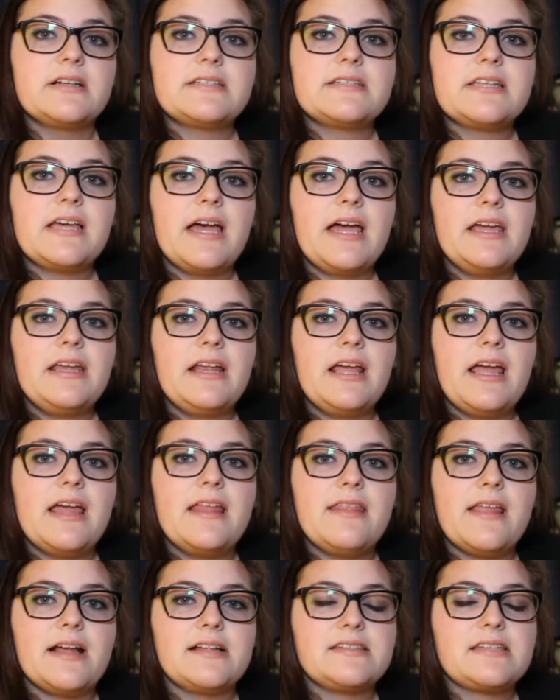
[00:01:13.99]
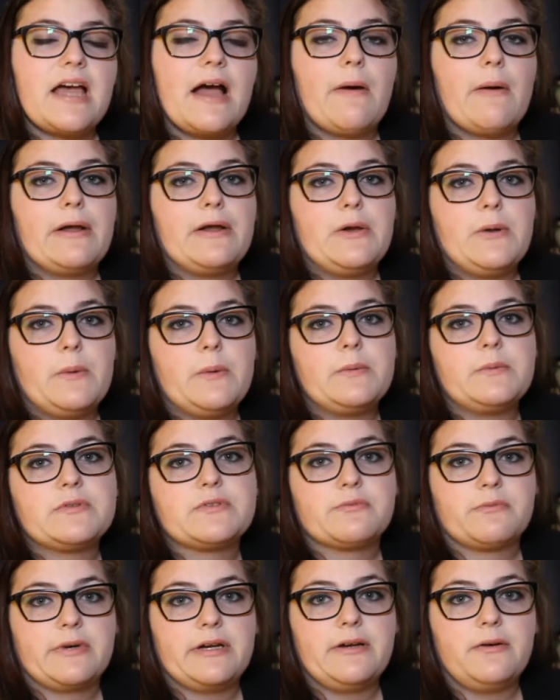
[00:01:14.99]
as that, and that's how I knew it
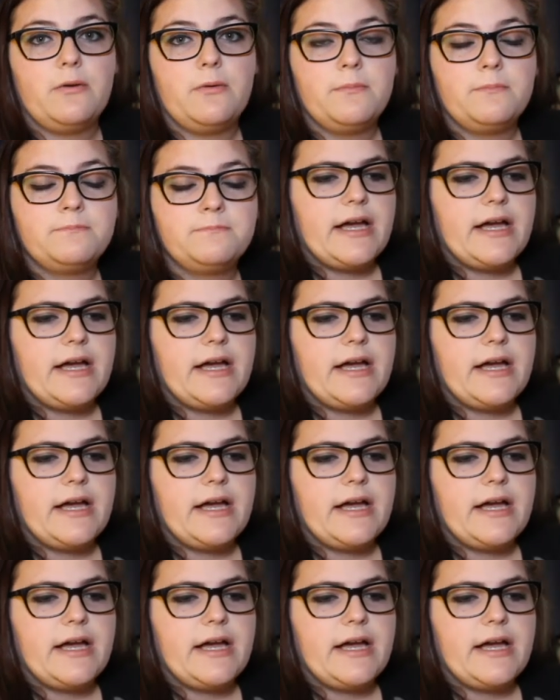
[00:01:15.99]
was real.